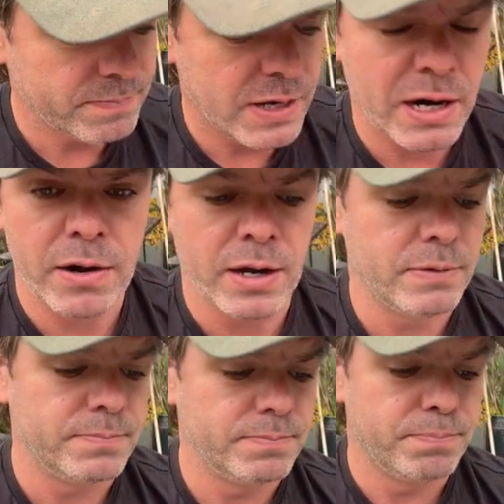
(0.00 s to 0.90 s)
are a
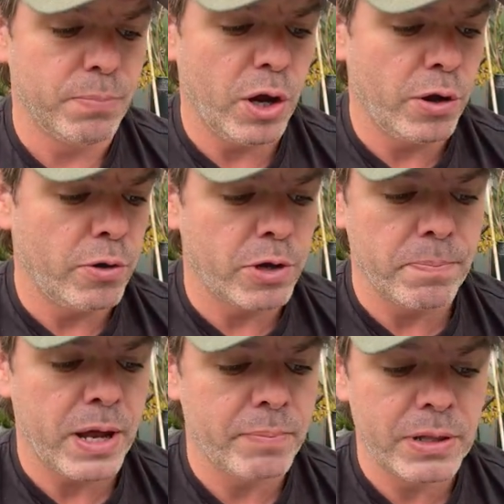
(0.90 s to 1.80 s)

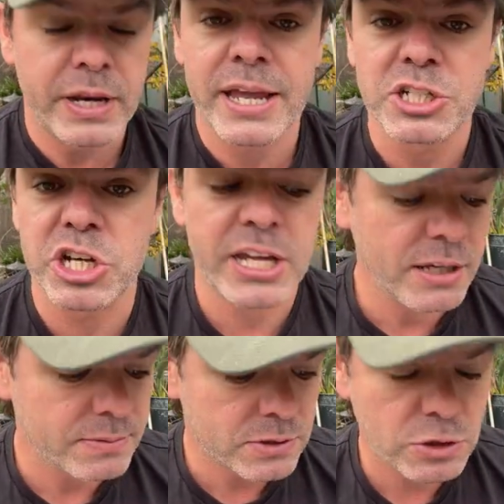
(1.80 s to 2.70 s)
biocompatibility
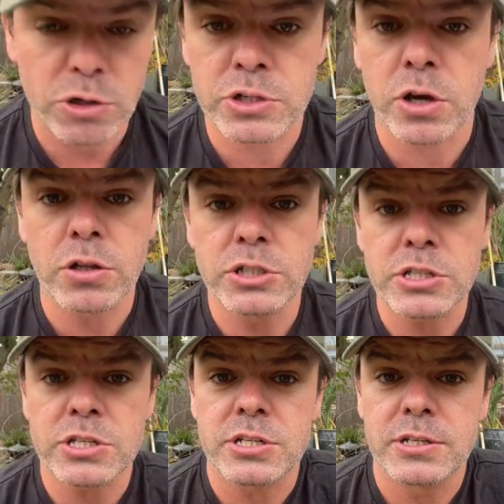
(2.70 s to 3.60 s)
engineer,
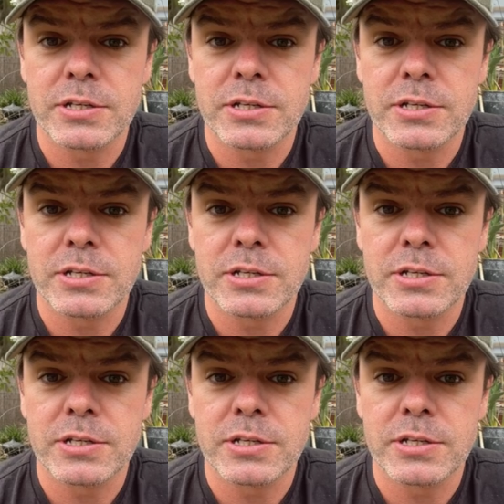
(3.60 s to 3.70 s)
toxicologist,